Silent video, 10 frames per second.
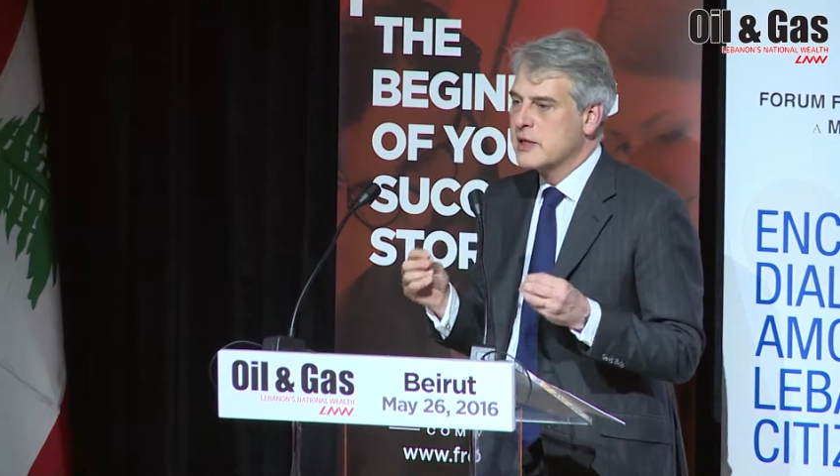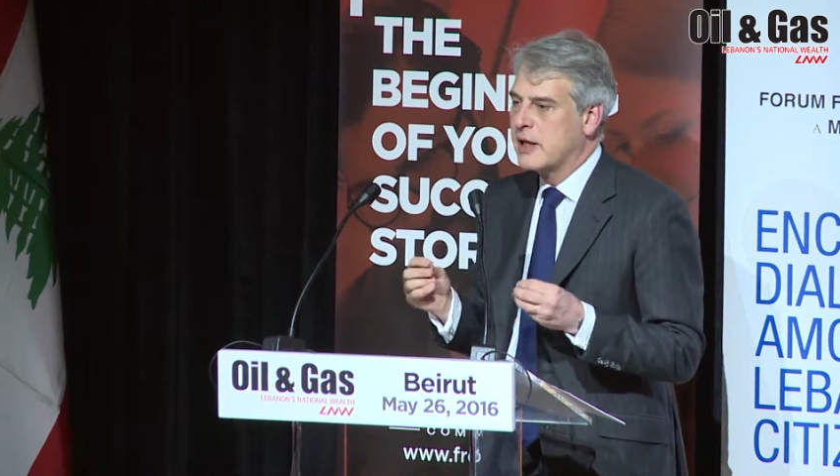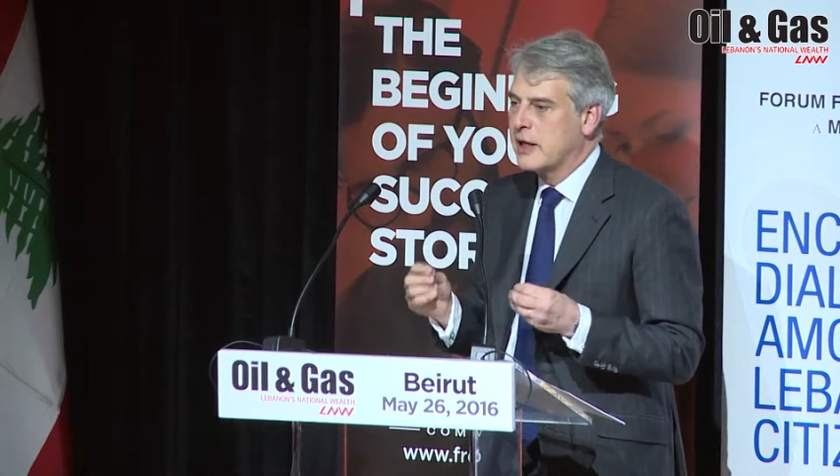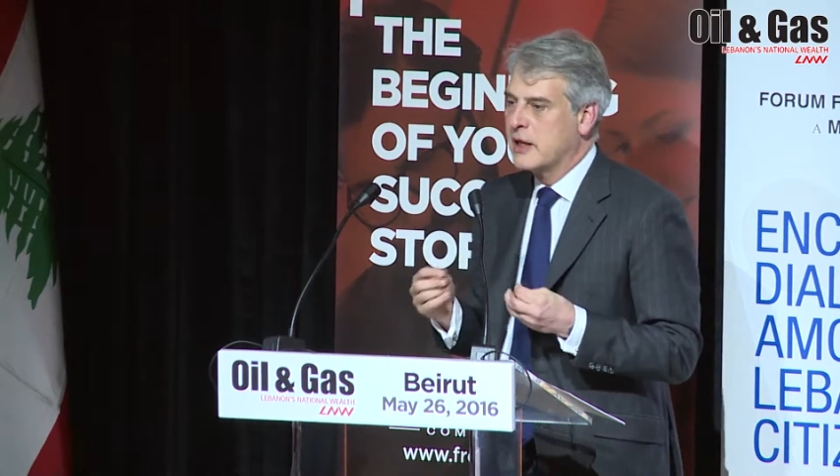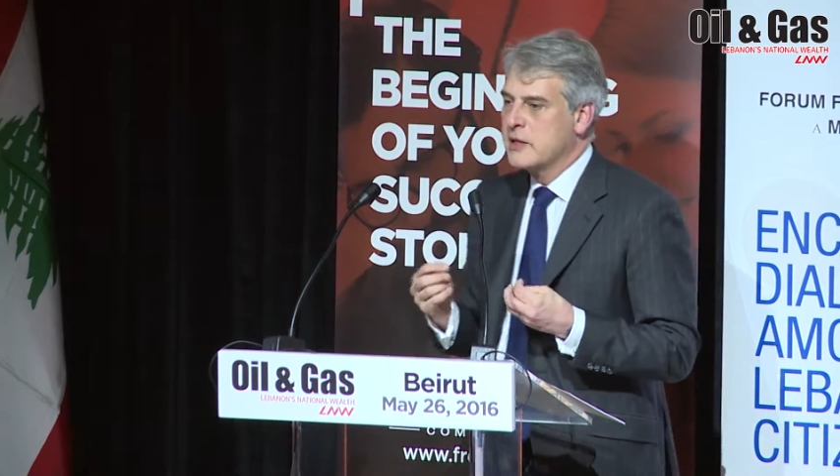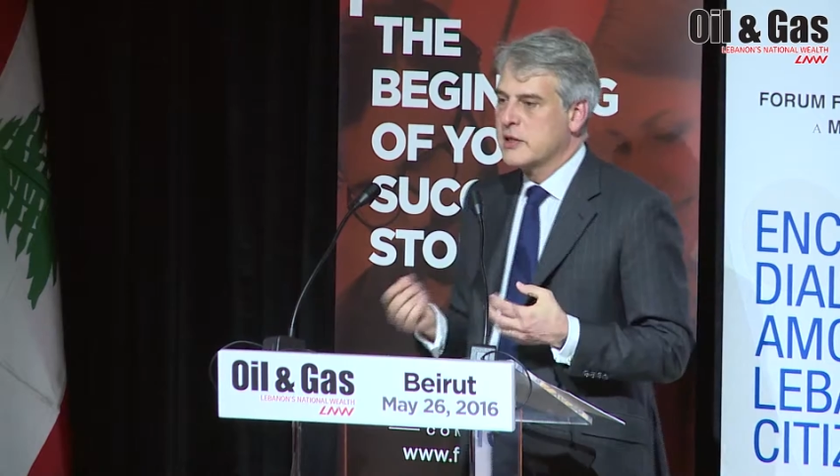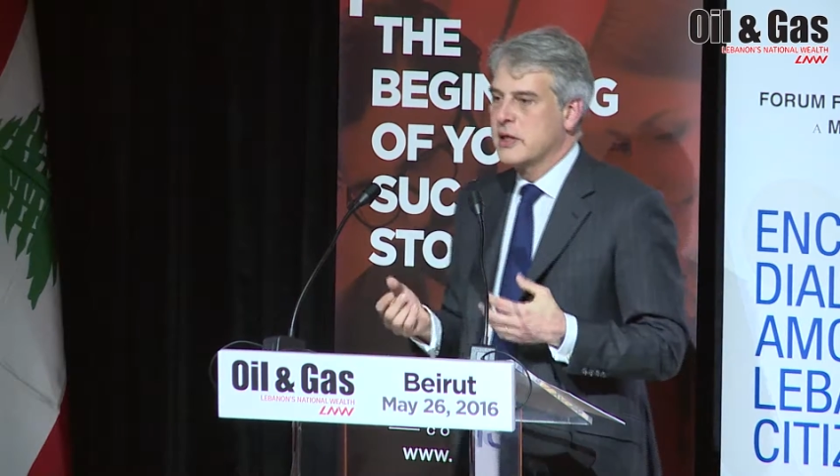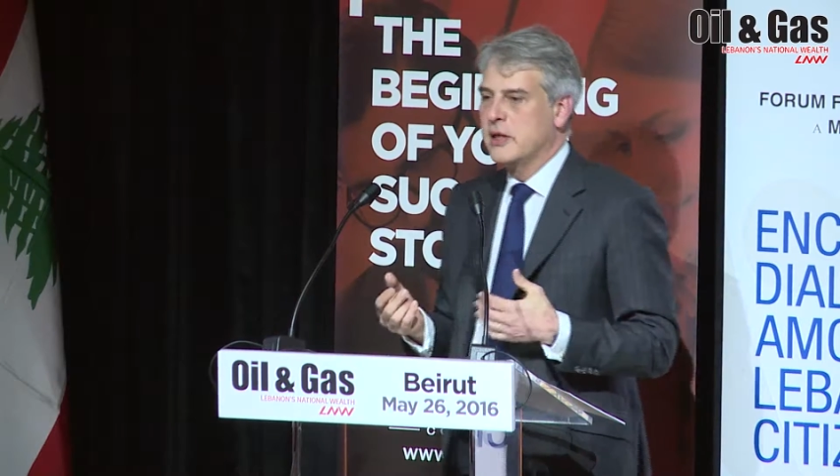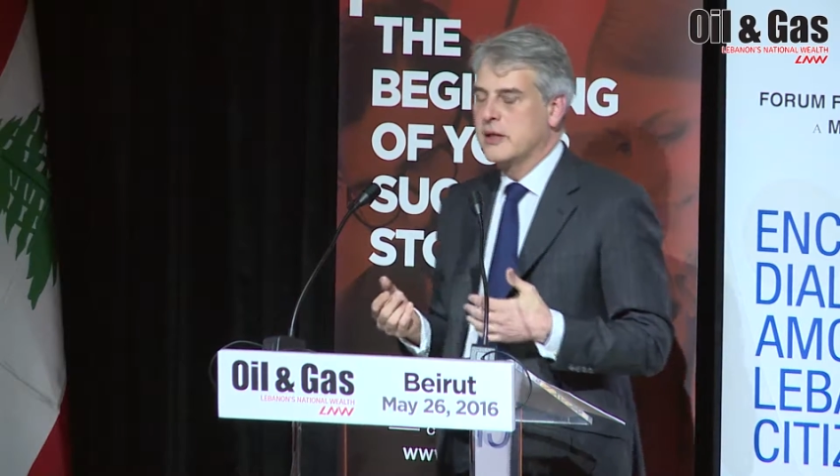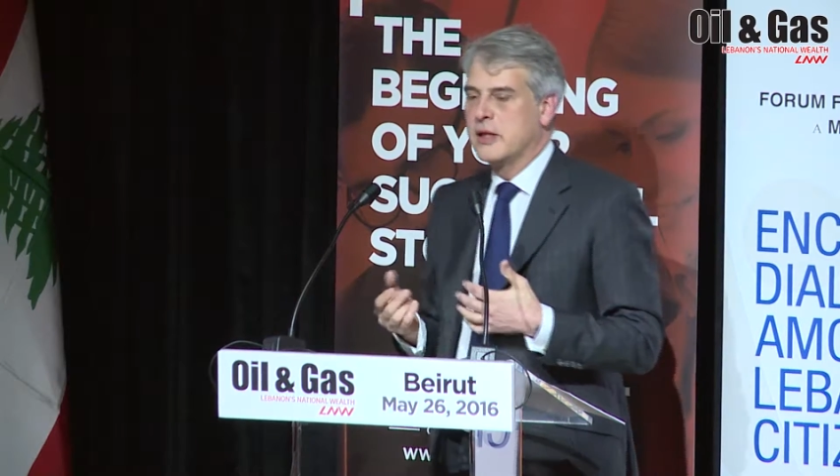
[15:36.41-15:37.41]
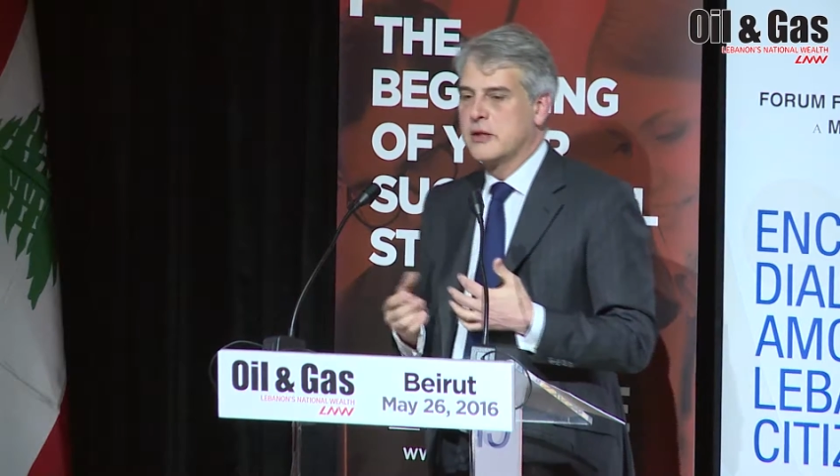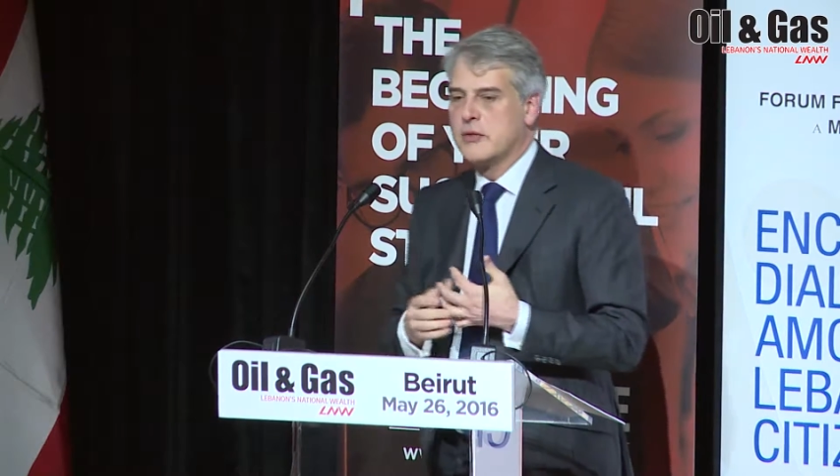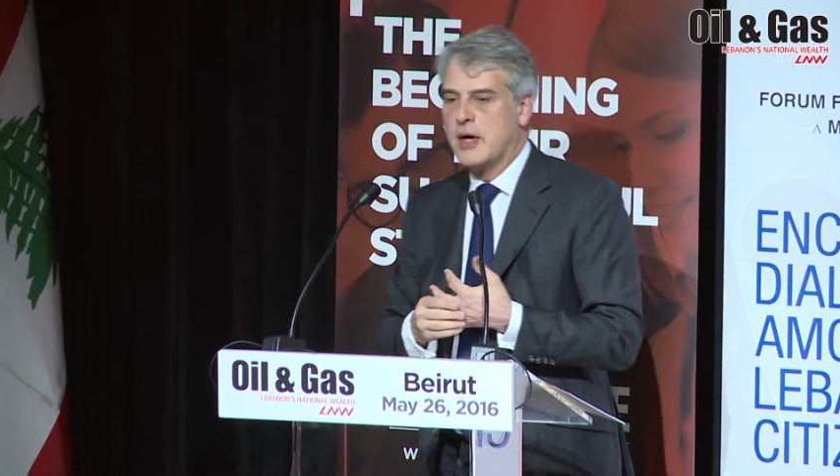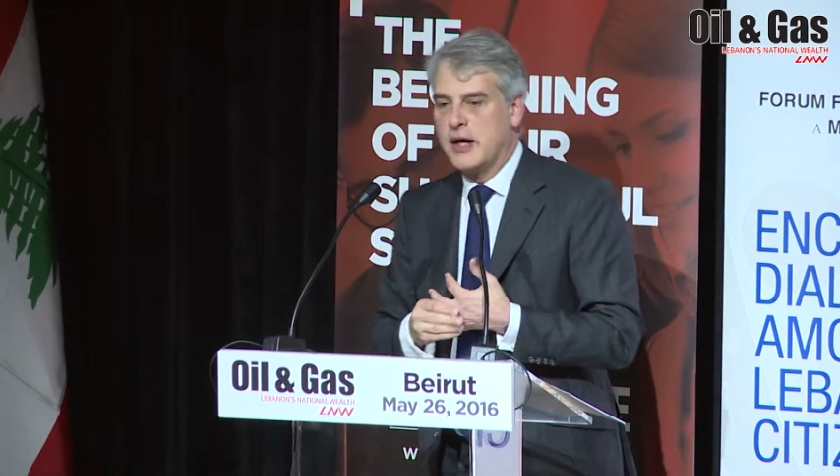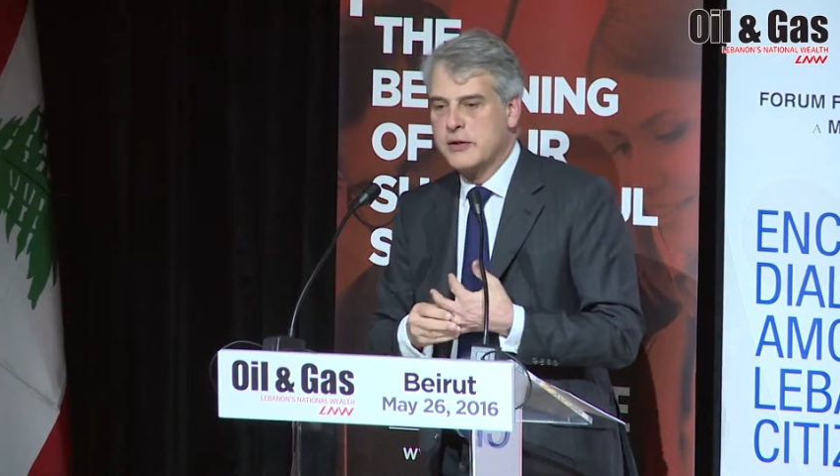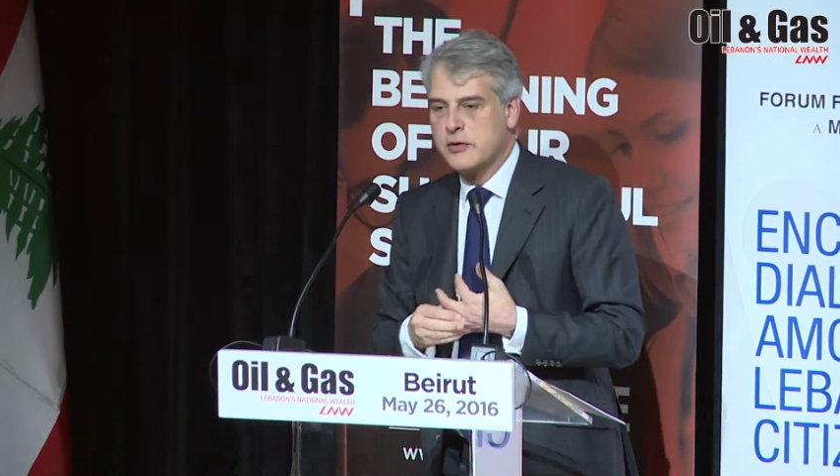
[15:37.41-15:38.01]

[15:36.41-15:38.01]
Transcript: that I can say that to add